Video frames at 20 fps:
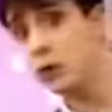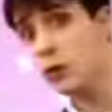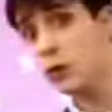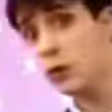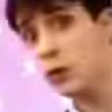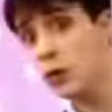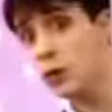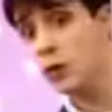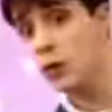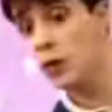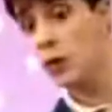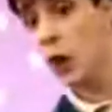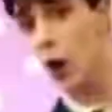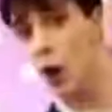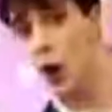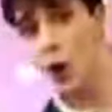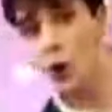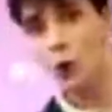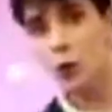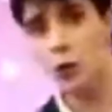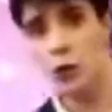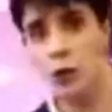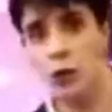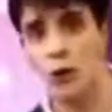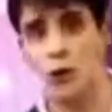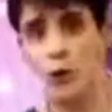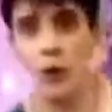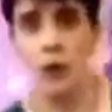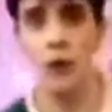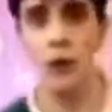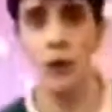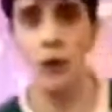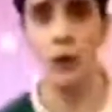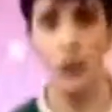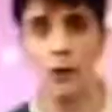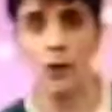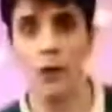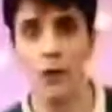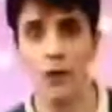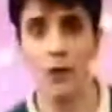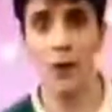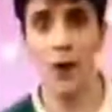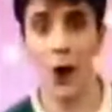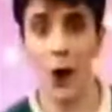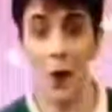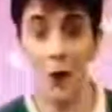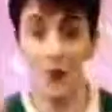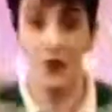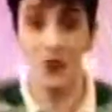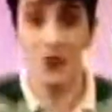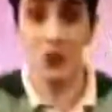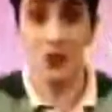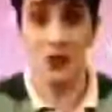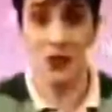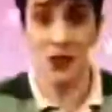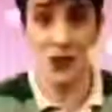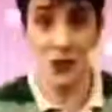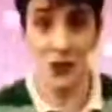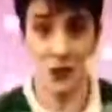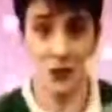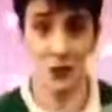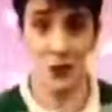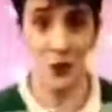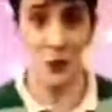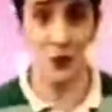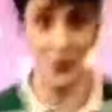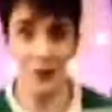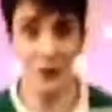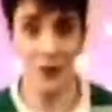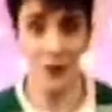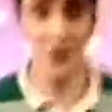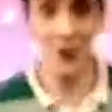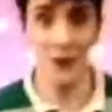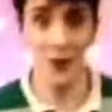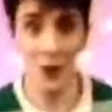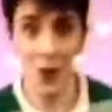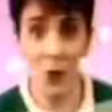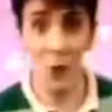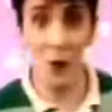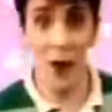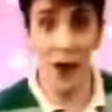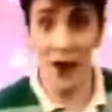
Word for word: I see a clue. Oh, what? Oh, did you see a clue? Yes, Steve!